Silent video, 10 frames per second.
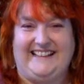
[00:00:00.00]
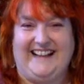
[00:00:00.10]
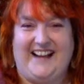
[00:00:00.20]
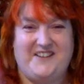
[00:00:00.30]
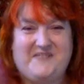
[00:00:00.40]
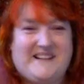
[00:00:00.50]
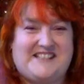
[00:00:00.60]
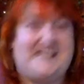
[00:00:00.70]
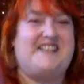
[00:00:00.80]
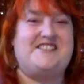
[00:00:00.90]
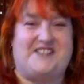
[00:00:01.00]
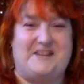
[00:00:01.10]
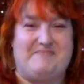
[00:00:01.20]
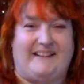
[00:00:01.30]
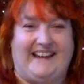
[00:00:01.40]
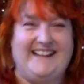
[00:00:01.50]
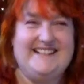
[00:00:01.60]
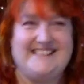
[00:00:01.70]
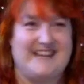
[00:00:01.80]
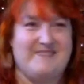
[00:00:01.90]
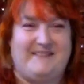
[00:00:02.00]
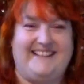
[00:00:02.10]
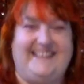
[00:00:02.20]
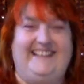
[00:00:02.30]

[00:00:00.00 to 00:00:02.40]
I don't want to change shape again. Damn it.